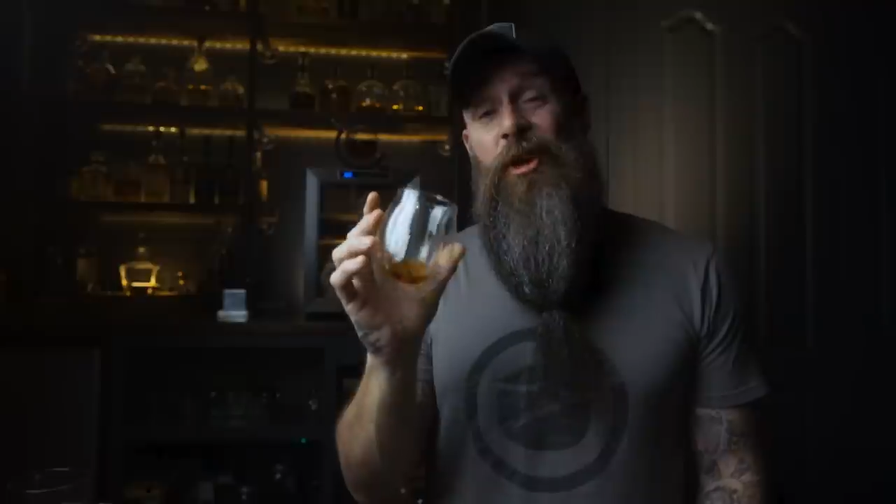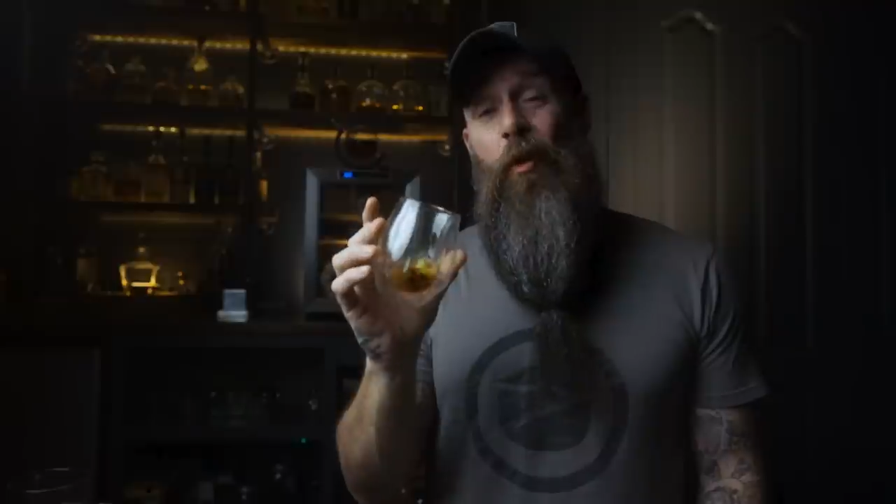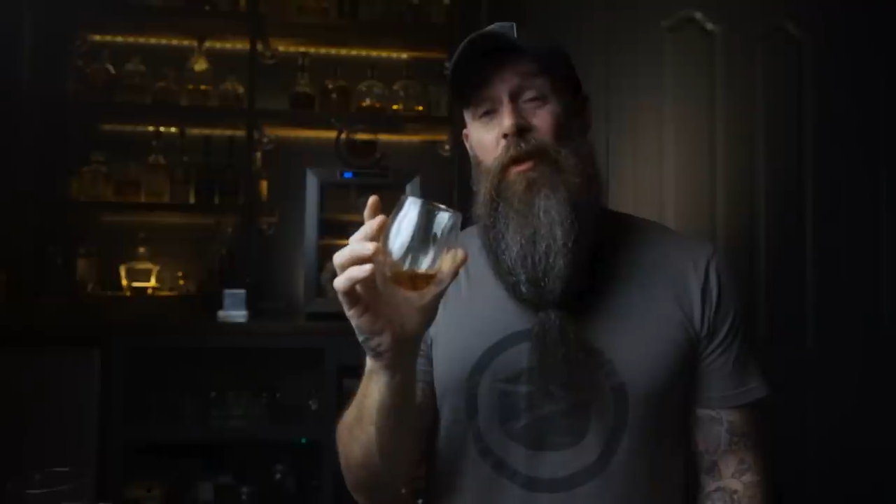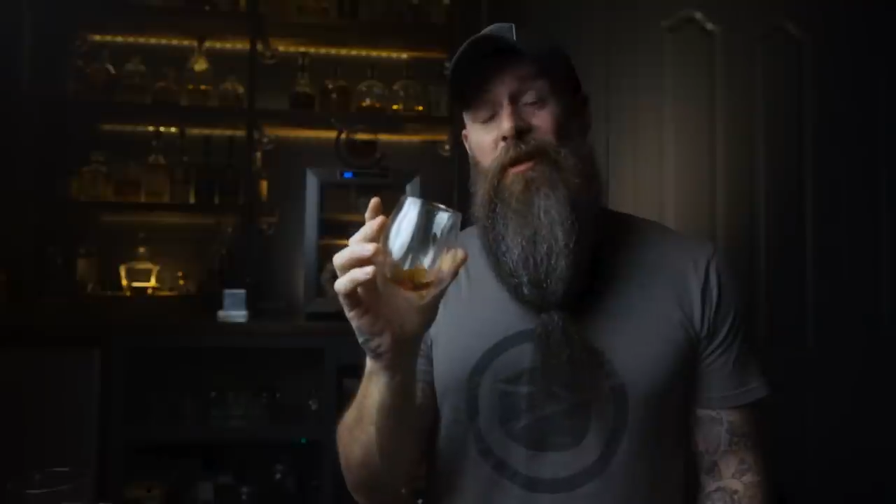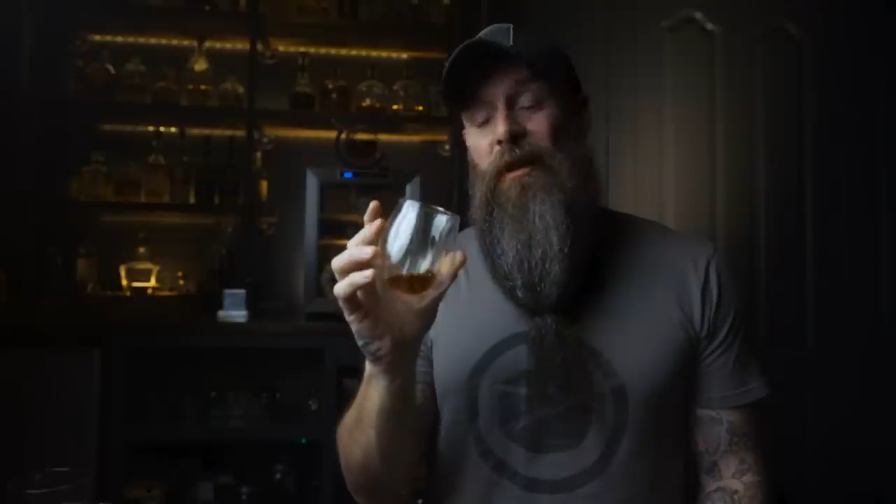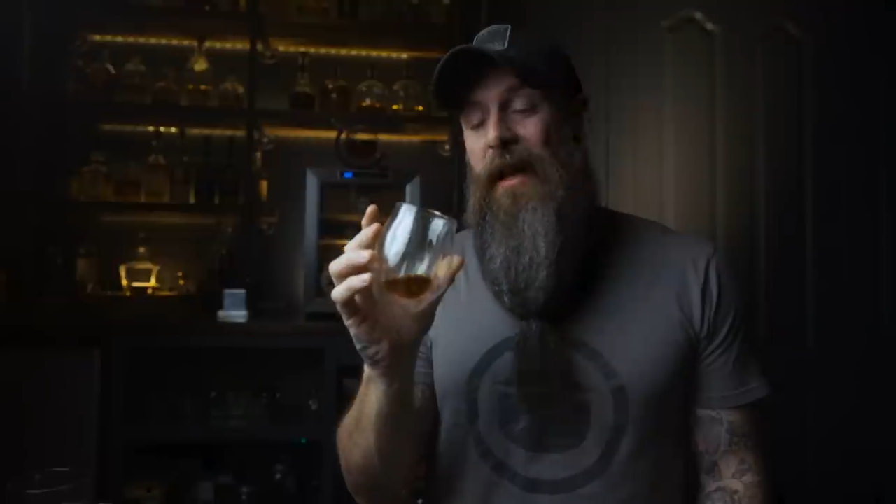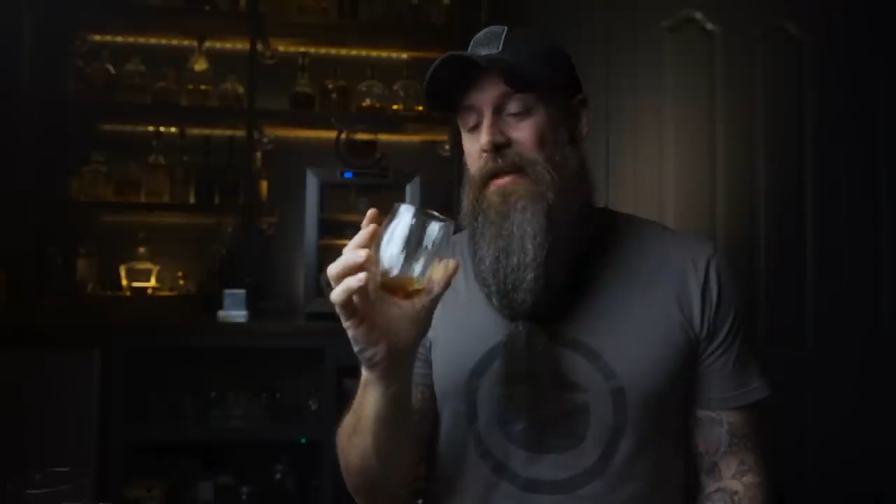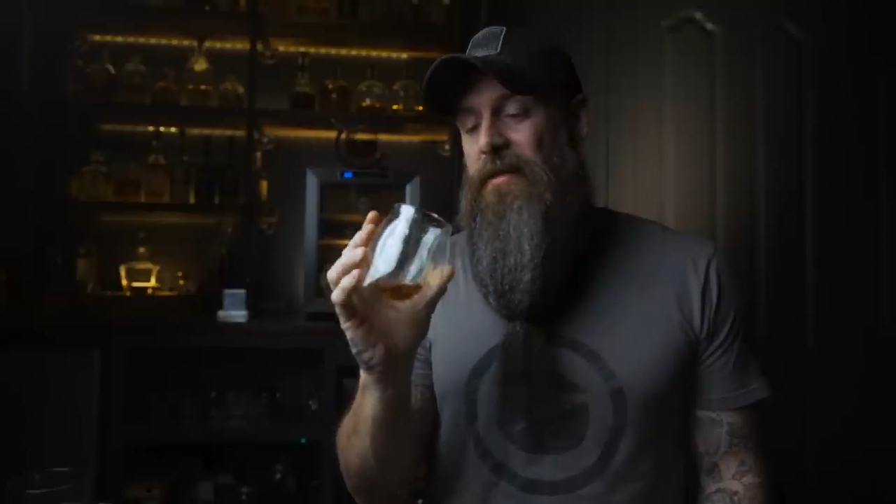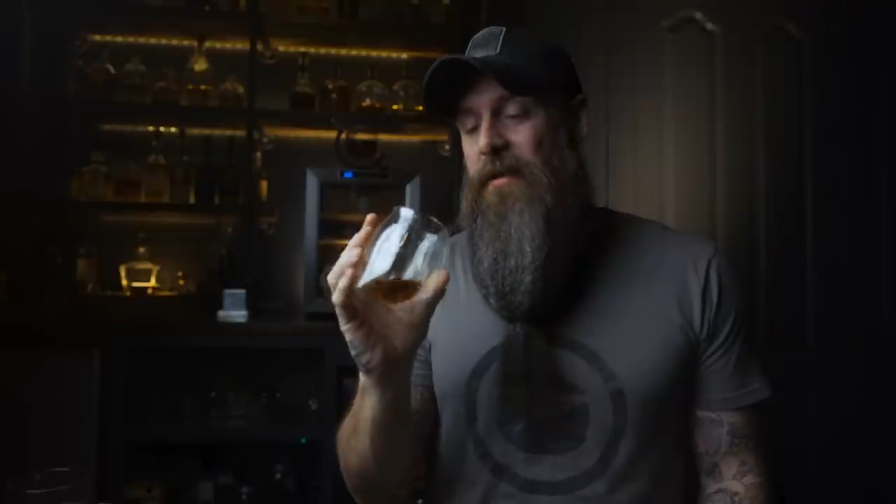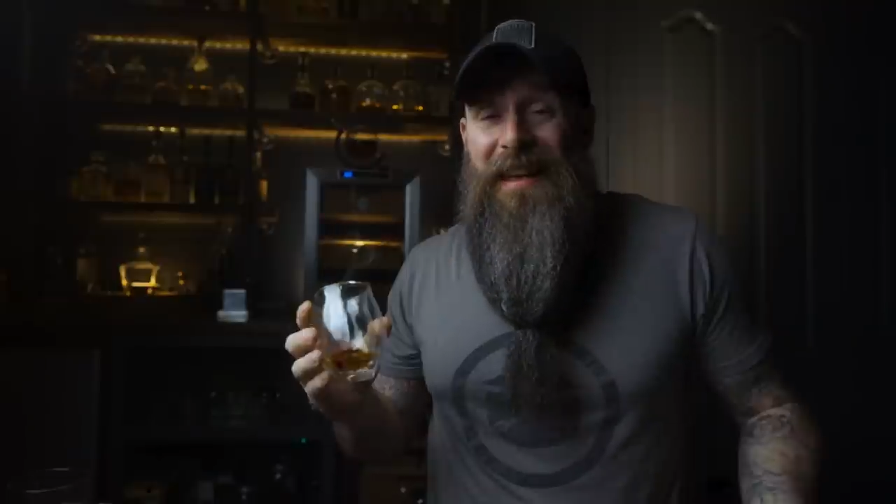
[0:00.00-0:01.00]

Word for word: the Norlan Glass.